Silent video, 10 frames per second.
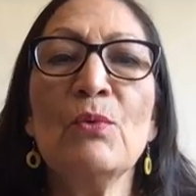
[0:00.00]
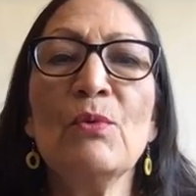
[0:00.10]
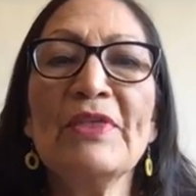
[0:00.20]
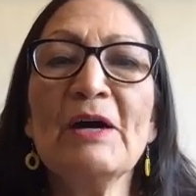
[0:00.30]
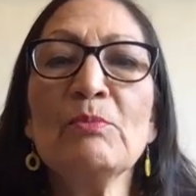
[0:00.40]

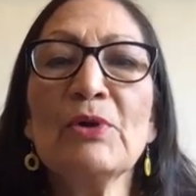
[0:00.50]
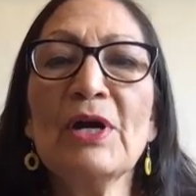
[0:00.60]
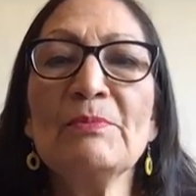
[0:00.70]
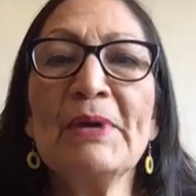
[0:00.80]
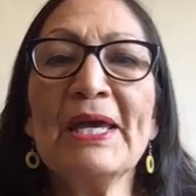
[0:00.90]
without
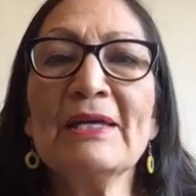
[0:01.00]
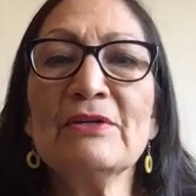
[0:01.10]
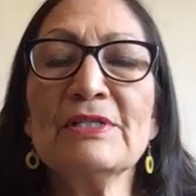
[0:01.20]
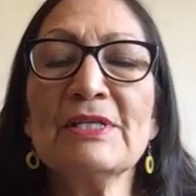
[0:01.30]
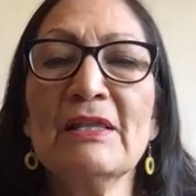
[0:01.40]
broadband
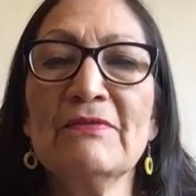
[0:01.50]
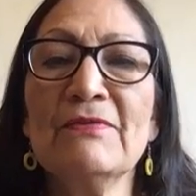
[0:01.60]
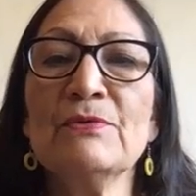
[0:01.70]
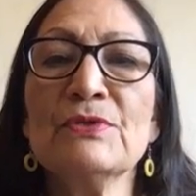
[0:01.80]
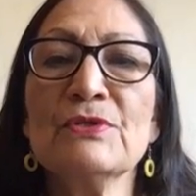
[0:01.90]
or
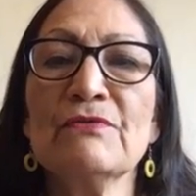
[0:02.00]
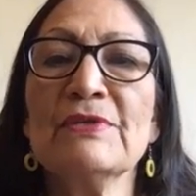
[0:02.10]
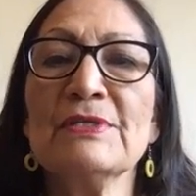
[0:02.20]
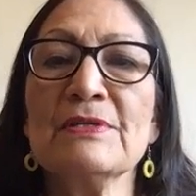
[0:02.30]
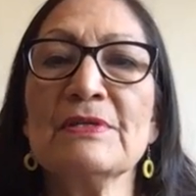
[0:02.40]
telephone
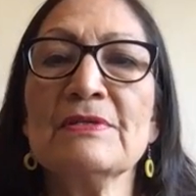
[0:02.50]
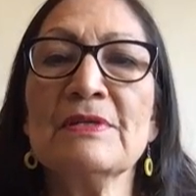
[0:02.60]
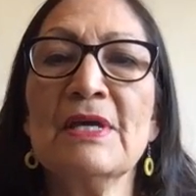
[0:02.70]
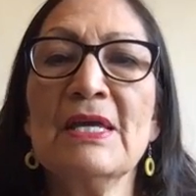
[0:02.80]
services.